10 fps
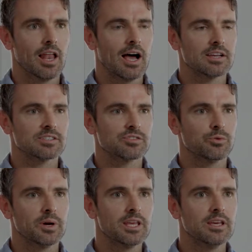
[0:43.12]
last
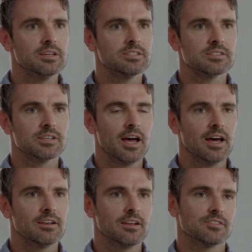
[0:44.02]
20 years, it's
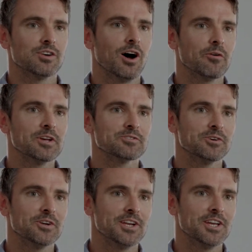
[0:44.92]
had a Thai
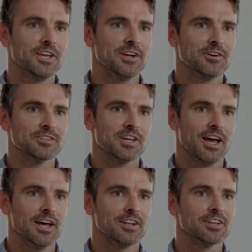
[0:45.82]
restaurant in here, it's
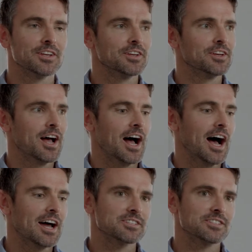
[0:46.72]
had
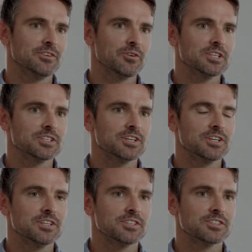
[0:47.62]
artists in
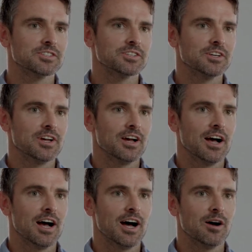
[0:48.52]
residence,
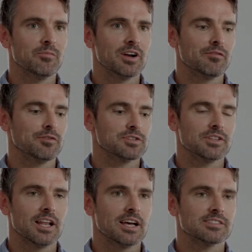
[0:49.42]
but unfortunately in
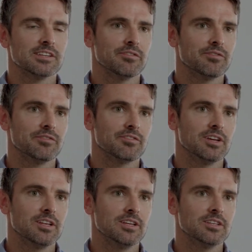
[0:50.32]
the last 10 or
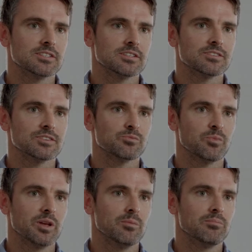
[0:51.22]
15 years, it's just been